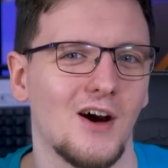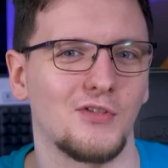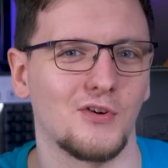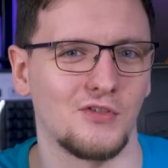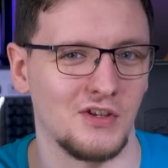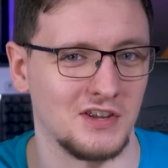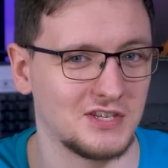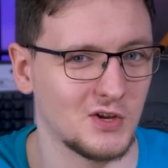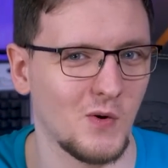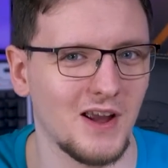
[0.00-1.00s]
other than a
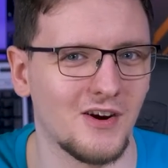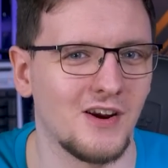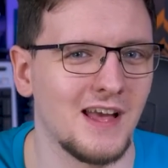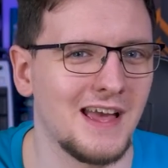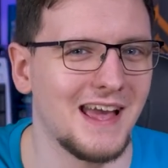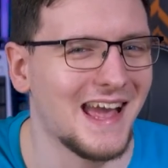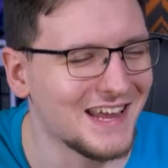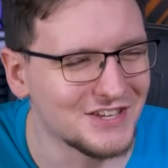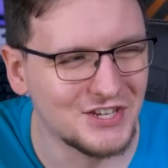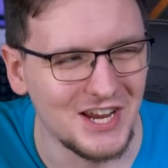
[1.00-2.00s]
square,
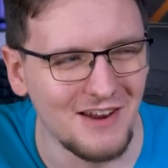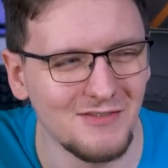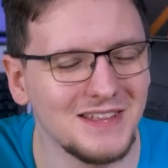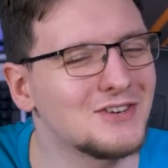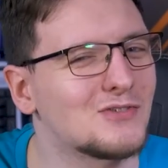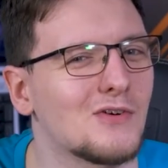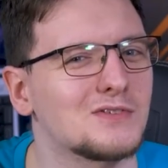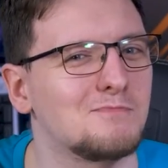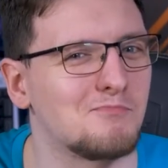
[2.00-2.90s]
it generally draws